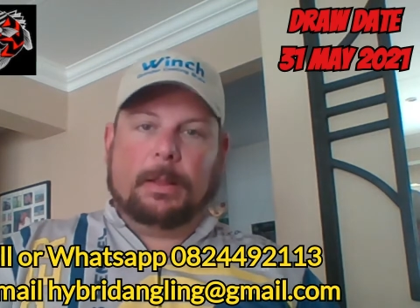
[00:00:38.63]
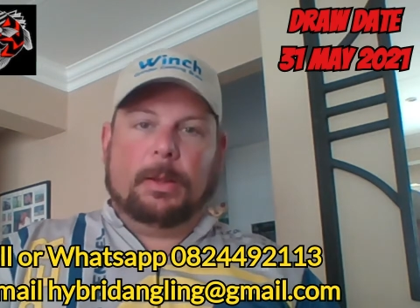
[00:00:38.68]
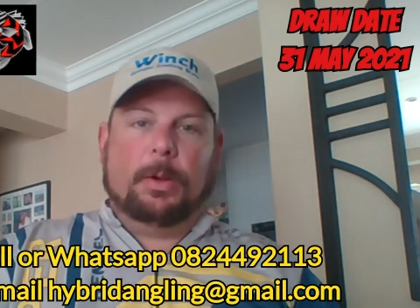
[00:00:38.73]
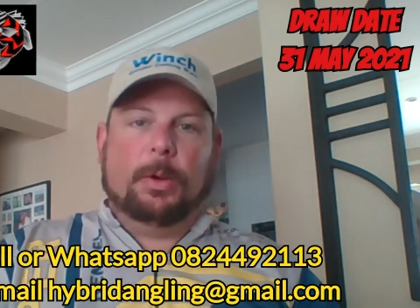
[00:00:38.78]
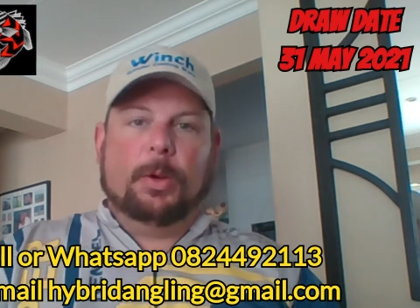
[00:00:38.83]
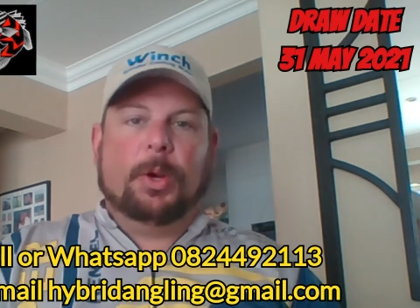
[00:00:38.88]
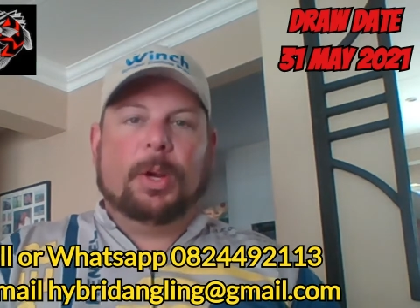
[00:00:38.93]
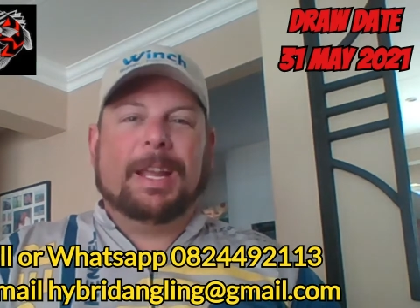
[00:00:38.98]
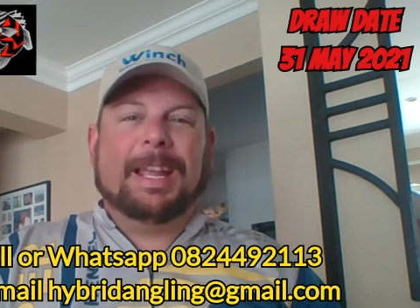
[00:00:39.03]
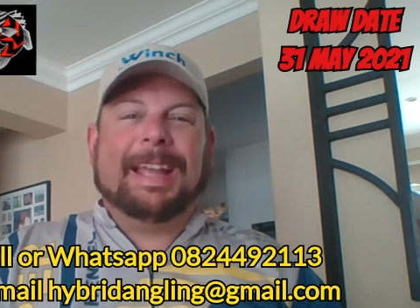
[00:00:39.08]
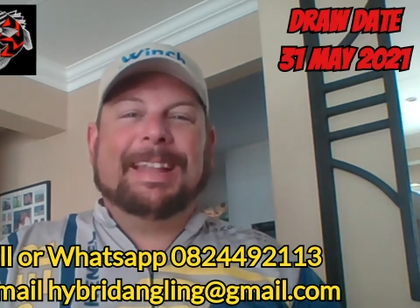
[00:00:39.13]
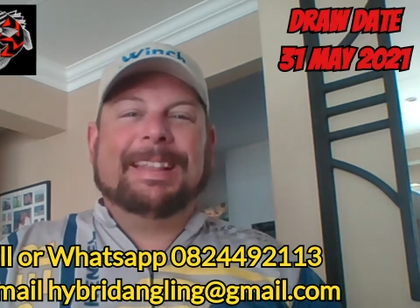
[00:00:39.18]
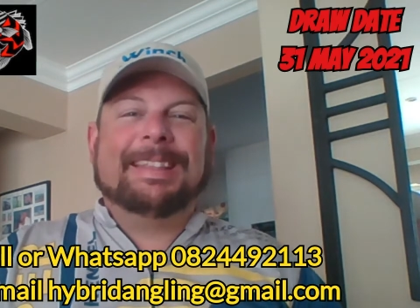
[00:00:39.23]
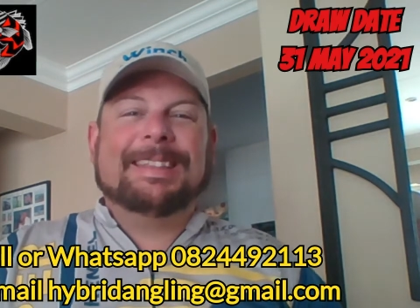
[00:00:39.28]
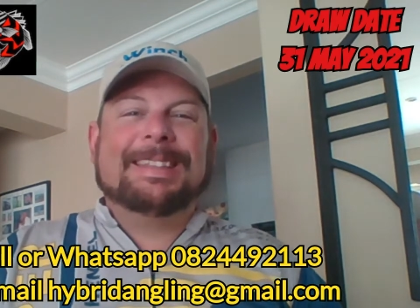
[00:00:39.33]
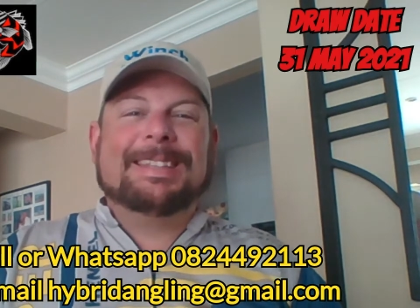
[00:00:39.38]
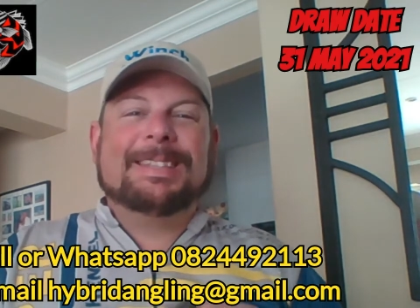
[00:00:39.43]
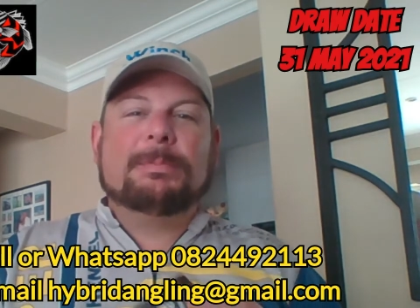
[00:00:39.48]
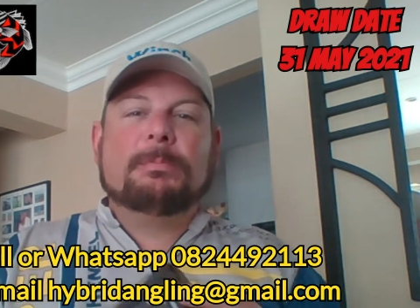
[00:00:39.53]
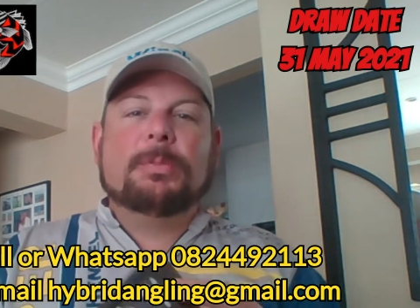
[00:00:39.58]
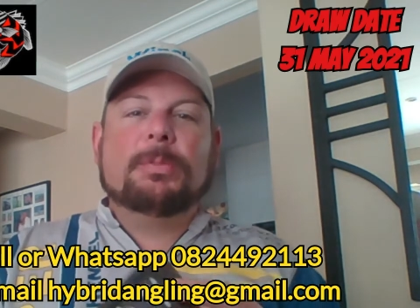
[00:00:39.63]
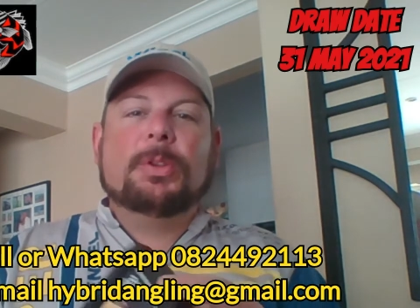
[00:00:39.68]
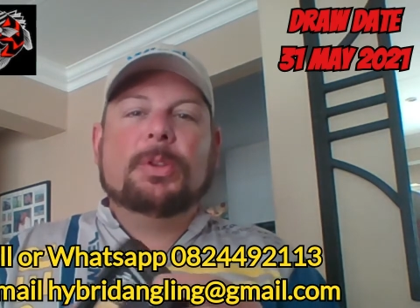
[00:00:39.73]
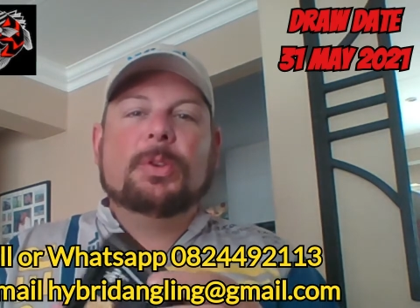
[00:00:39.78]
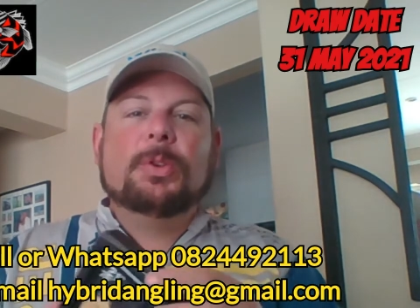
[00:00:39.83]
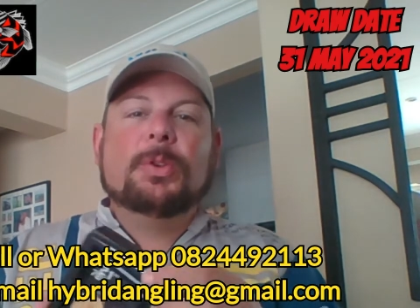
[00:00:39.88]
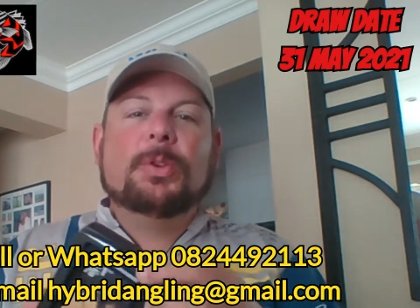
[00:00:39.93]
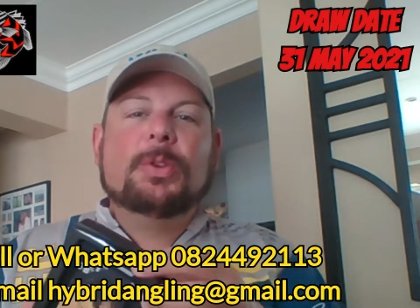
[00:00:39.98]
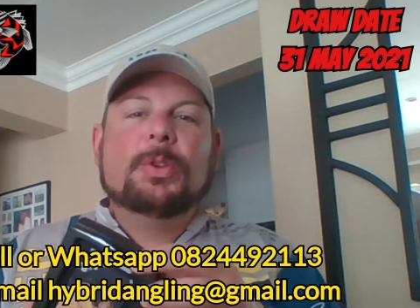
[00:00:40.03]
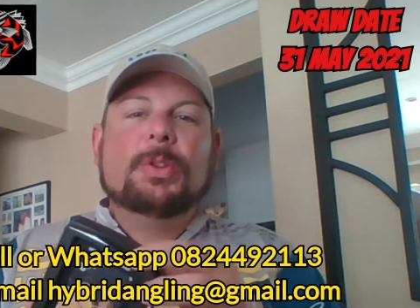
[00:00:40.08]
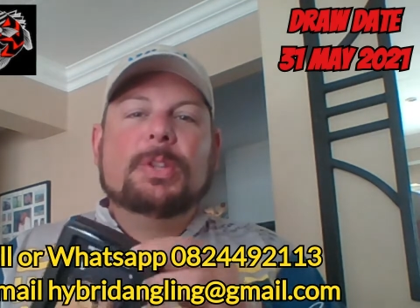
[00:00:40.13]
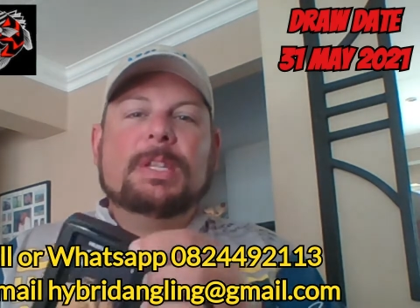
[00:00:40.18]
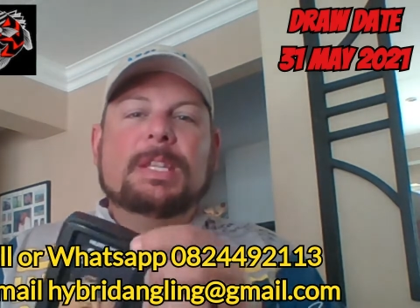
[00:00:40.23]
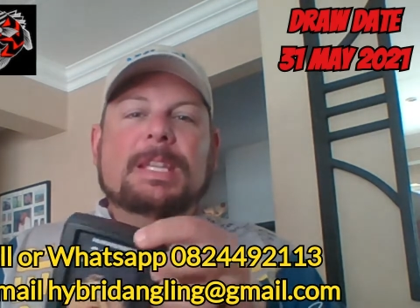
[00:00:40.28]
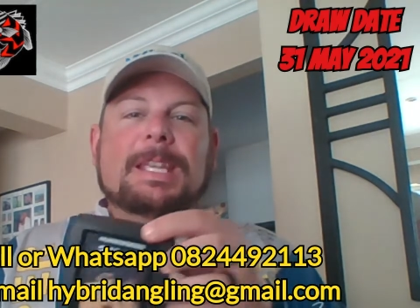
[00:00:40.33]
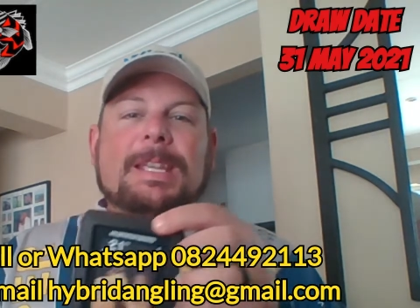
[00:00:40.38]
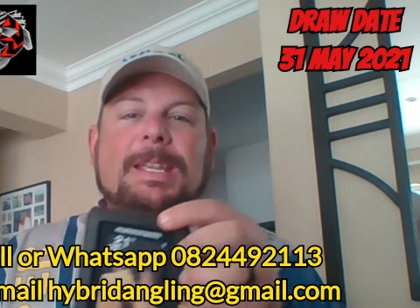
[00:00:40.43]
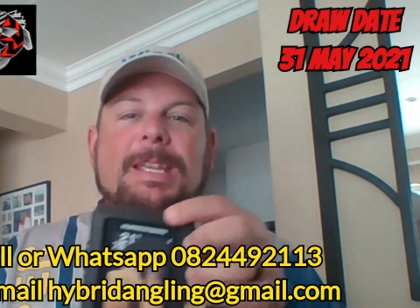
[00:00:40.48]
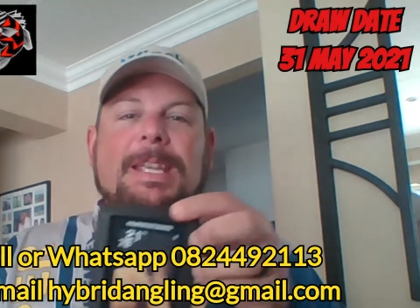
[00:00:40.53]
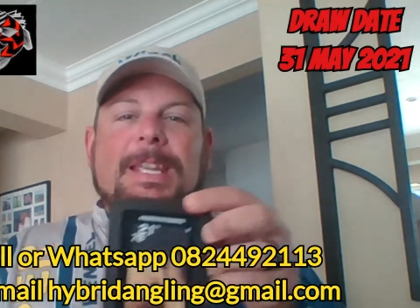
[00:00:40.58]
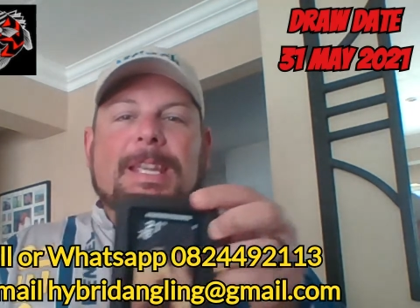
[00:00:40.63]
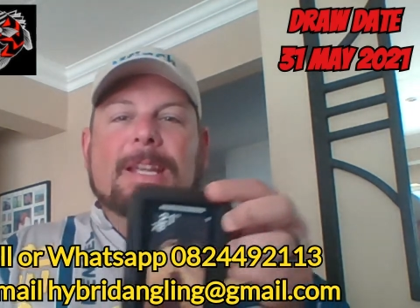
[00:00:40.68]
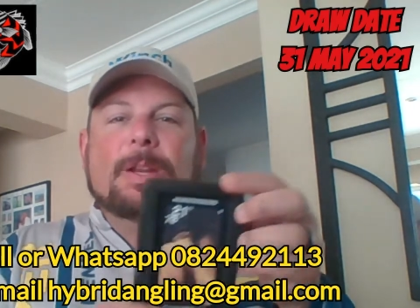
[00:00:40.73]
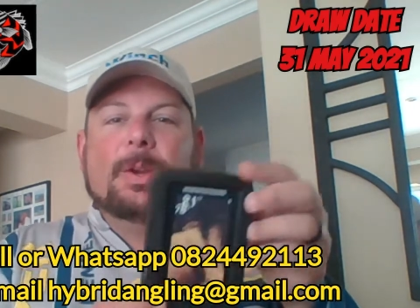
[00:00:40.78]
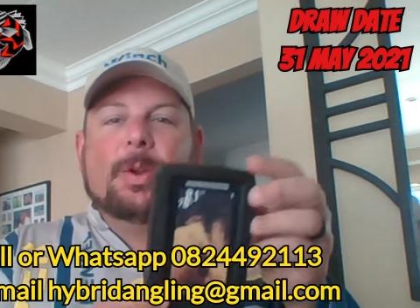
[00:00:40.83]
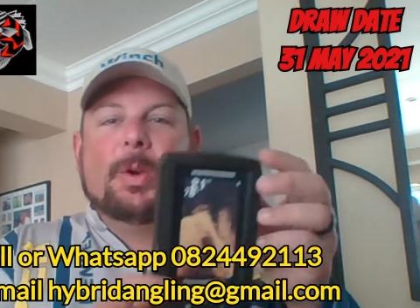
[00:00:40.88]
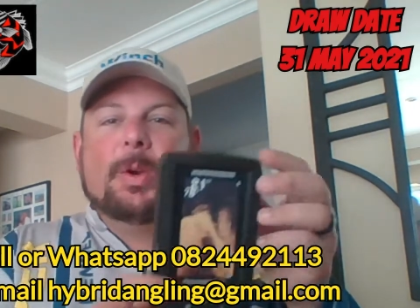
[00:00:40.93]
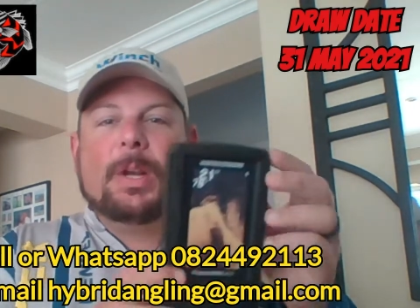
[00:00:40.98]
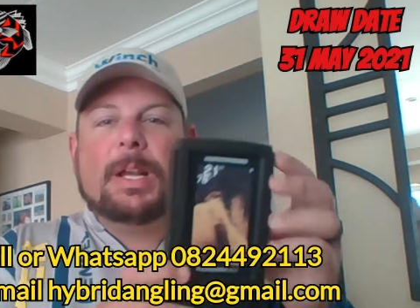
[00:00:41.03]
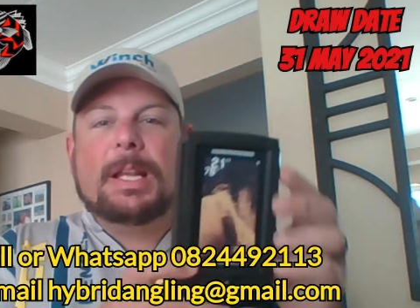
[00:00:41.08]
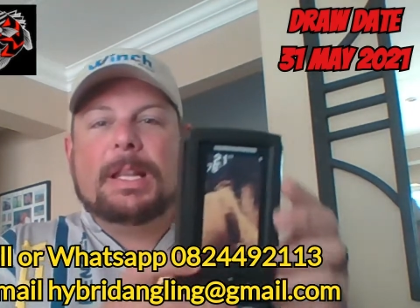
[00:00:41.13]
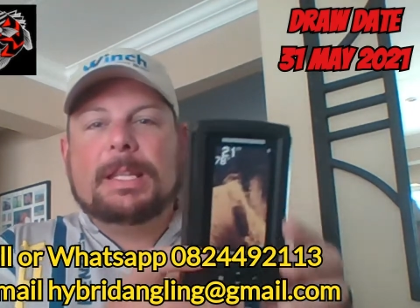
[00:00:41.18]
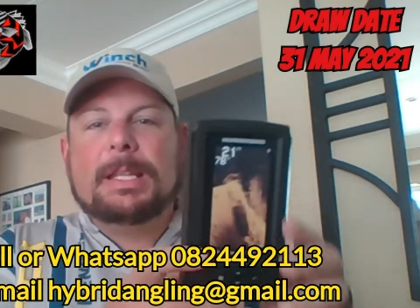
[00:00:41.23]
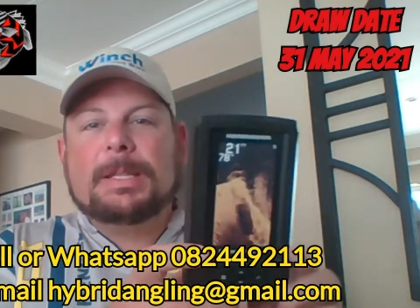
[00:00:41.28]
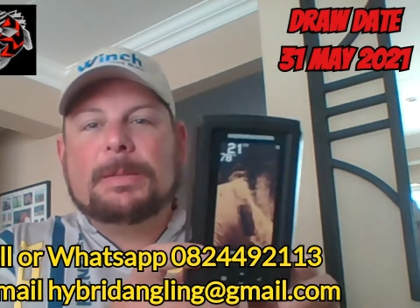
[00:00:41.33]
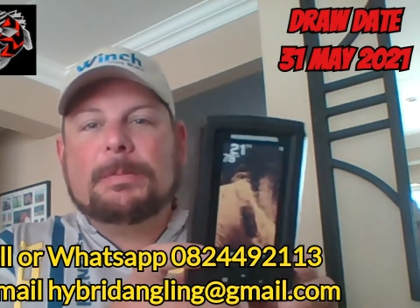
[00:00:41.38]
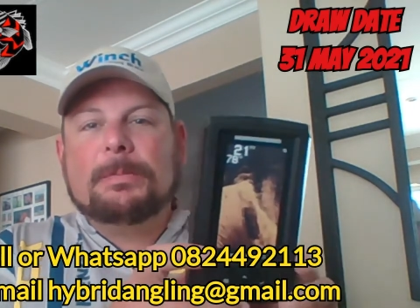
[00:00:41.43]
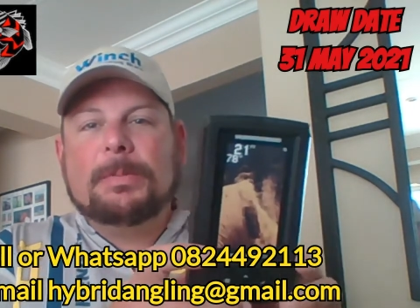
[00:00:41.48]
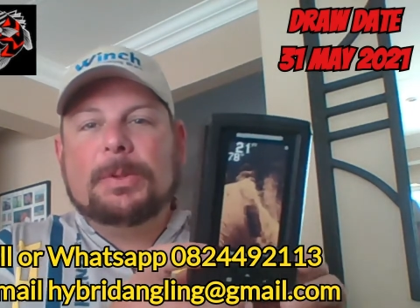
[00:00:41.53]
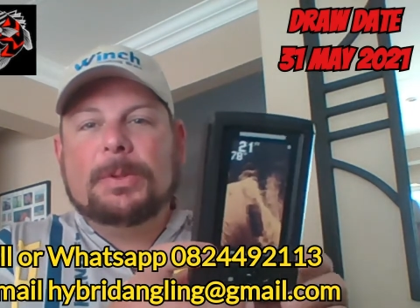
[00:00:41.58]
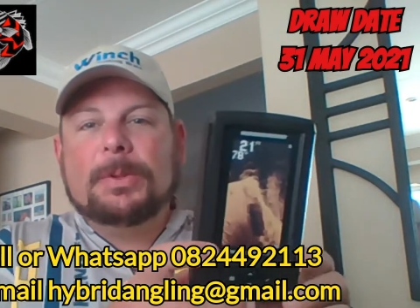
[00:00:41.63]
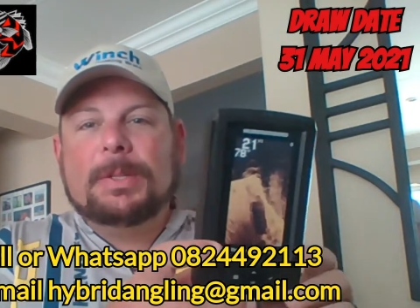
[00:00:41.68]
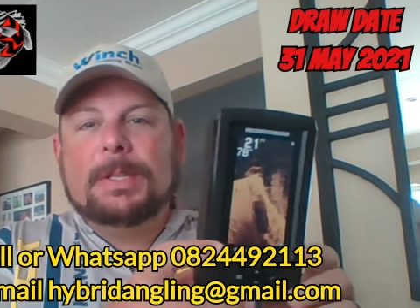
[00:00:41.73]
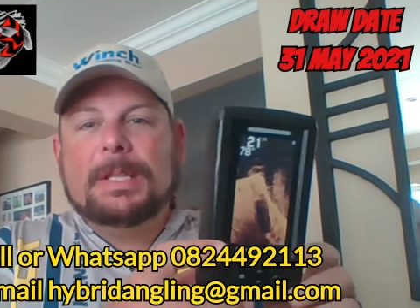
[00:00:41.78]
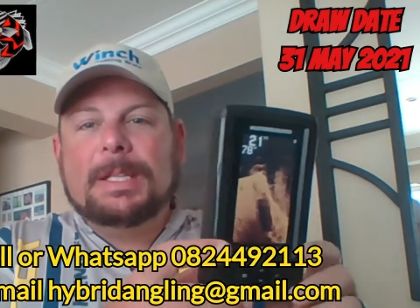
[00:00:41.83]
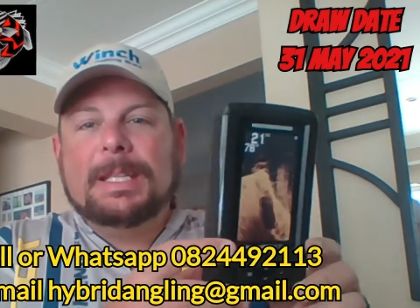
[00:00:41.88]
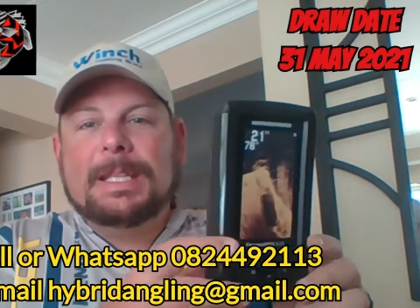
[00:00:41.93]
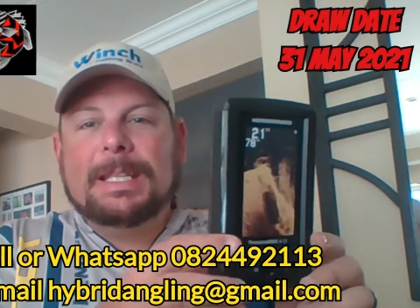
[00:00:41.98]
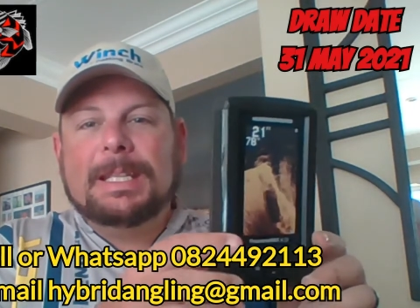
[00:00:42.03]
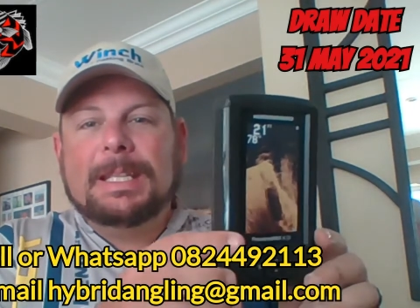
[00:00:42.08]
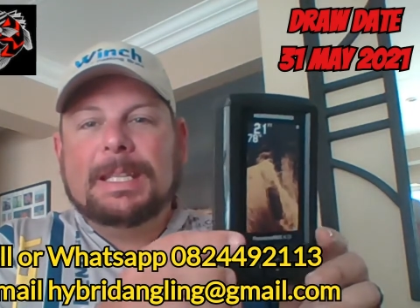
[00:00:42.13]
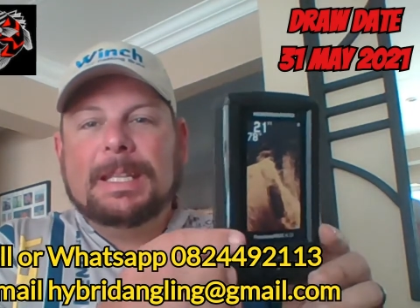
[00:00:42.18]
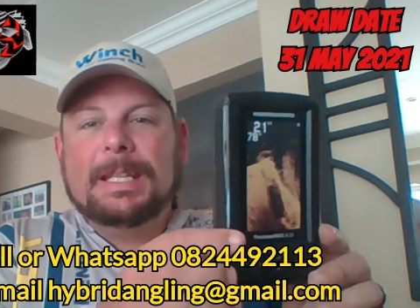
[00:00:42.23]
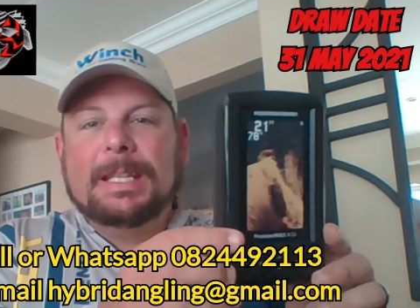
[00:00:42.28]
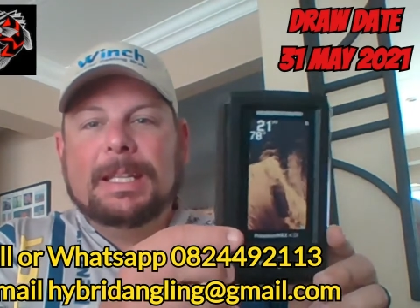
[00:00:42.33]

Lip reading: look at this beauty. Look at this beauty.